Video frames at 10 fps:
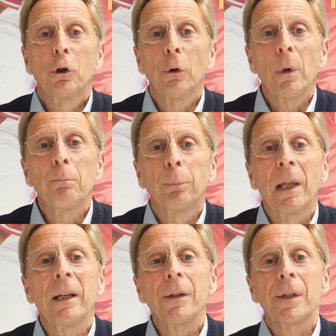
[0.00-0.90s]
Current
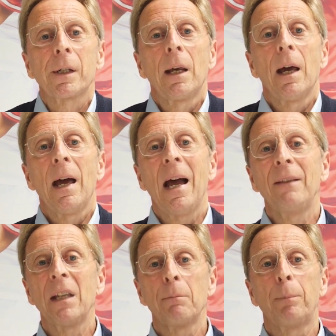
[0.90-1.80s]
players
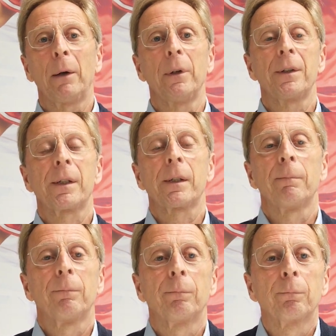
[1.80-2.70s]
and their parents.
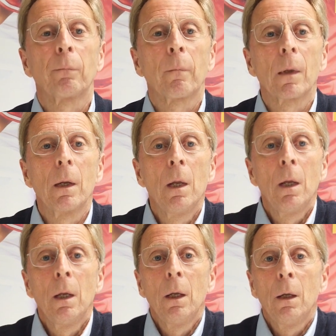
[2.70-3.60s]

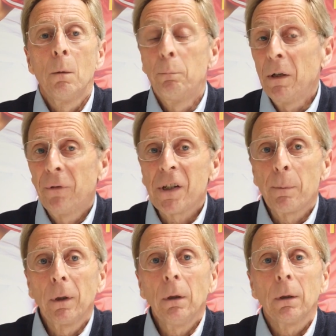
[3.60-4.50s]
Be
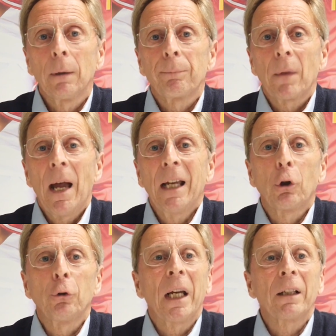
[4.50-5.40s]
visible and
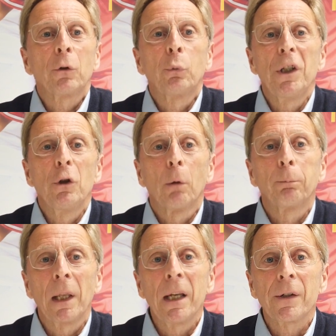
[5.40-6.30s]
connected with your
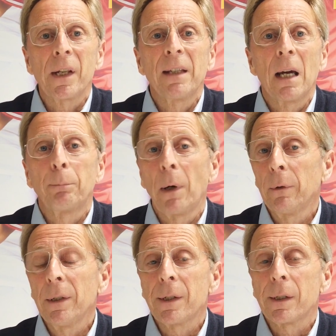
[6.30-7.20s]
players and their
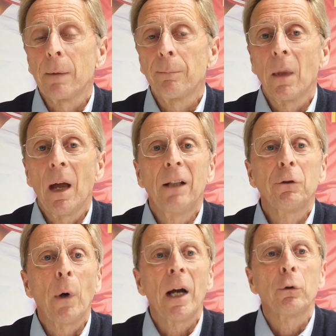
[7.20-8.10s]
parents,
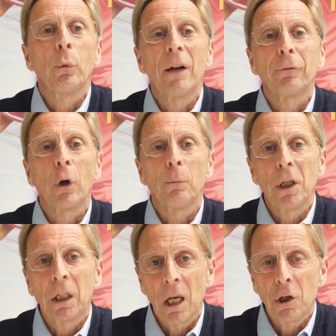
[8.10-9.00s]
and try to have
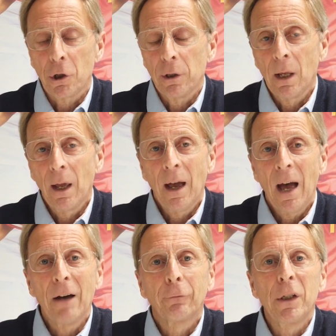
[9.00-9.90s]
communication
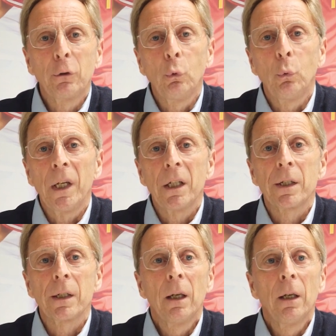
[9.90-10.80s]
every 2
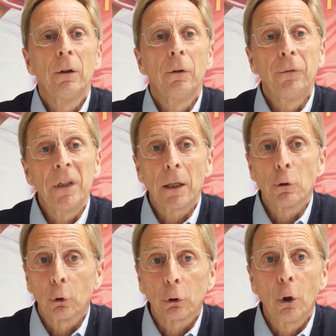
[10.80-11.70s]
weeks via
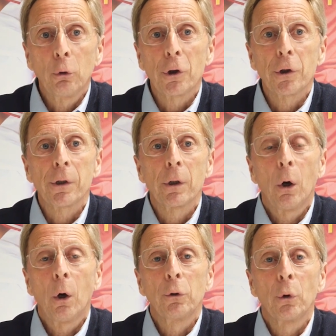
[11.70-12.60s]
your coaches
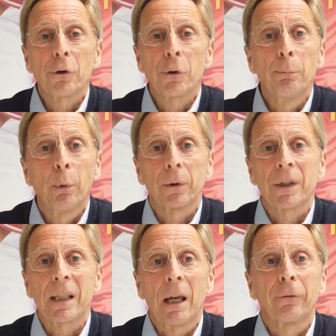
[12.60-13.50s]
or your
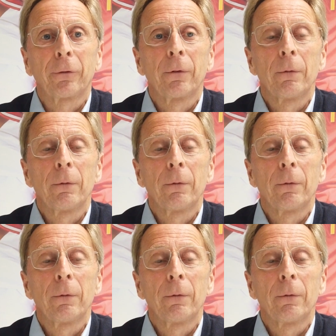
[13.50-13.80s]
support staff.